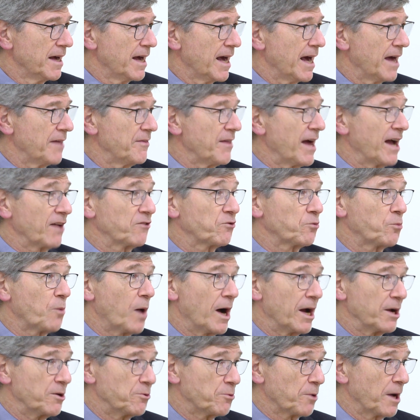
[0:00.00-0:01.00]
And that's
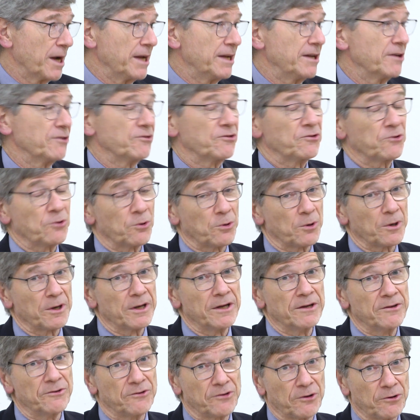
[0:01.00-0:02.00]
why great
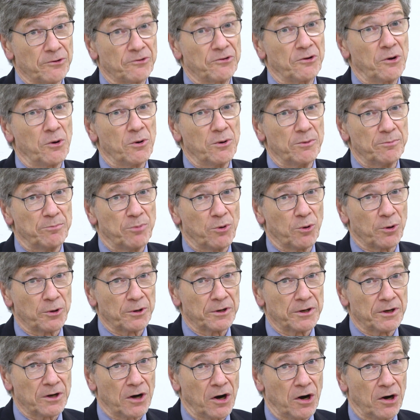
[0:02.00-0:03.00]
historians are so
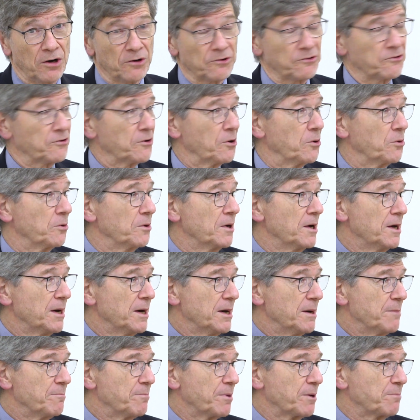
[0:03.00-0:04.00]
important also,
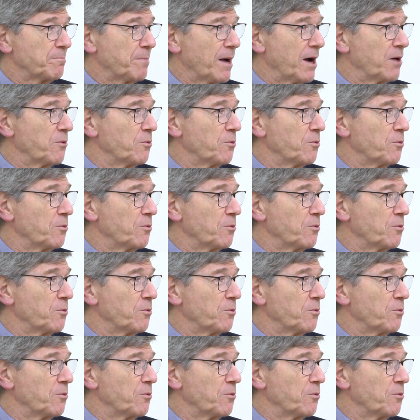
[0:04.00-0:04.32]
but